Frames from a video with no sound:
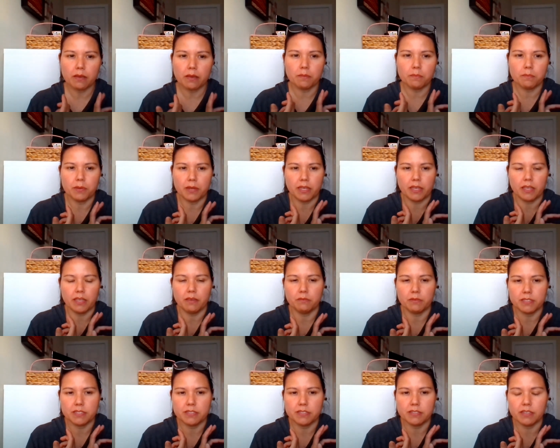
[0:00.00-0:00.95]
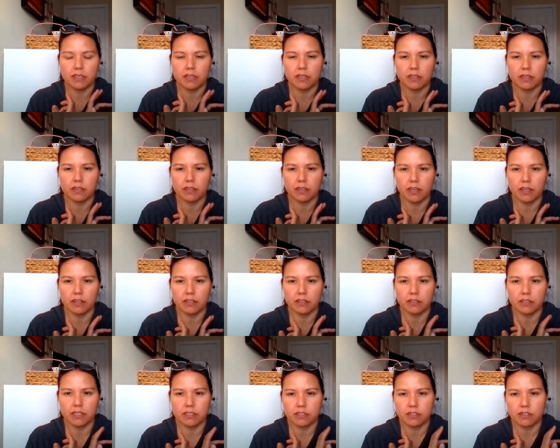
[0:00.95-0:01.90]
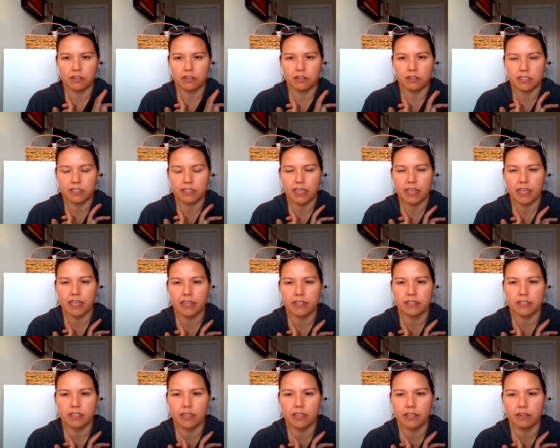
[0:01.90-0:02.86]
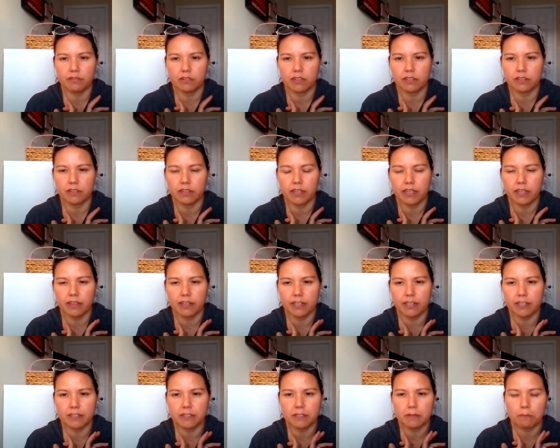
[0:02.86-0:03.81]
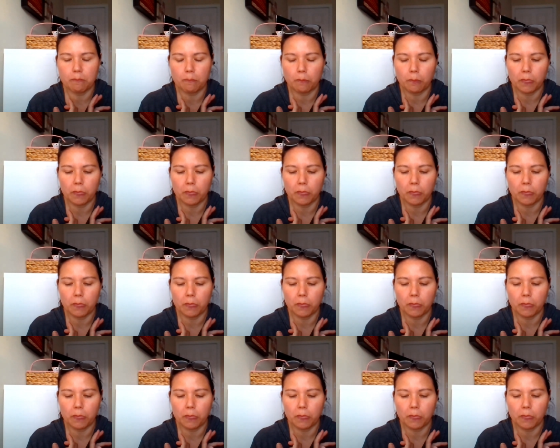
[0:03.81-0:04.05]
but he would sit and kind of like turn his hands inward like this.